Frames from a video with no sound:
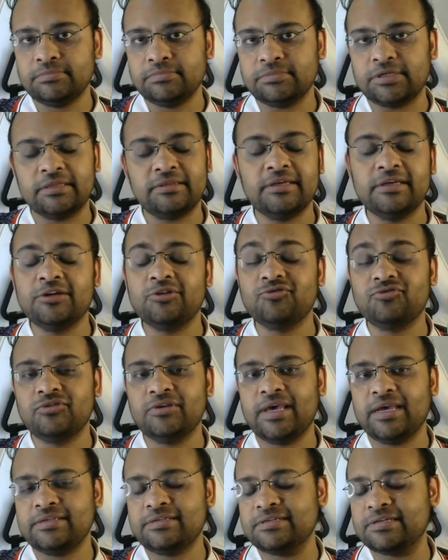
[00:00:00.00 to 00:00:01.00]
nothing to
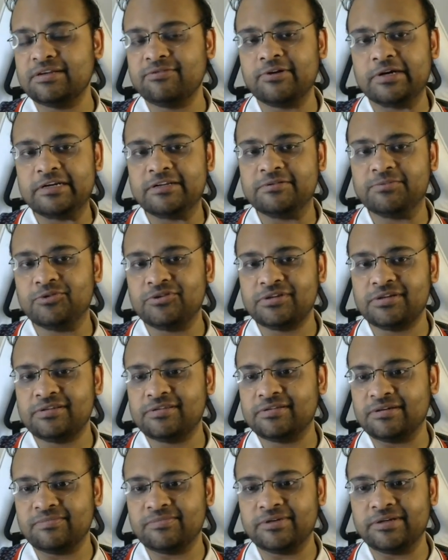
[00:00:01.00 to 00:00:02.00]
say actually. White's position
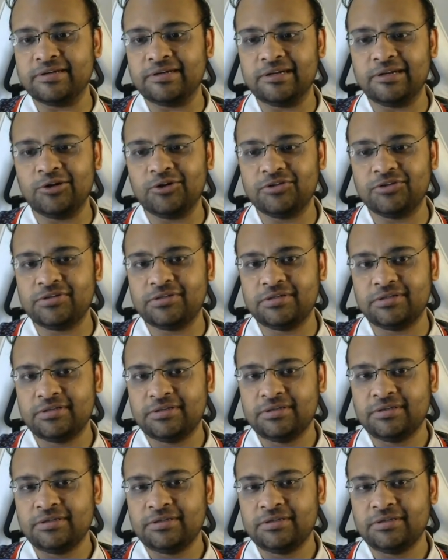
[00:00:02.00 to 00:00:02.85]
is completely lost.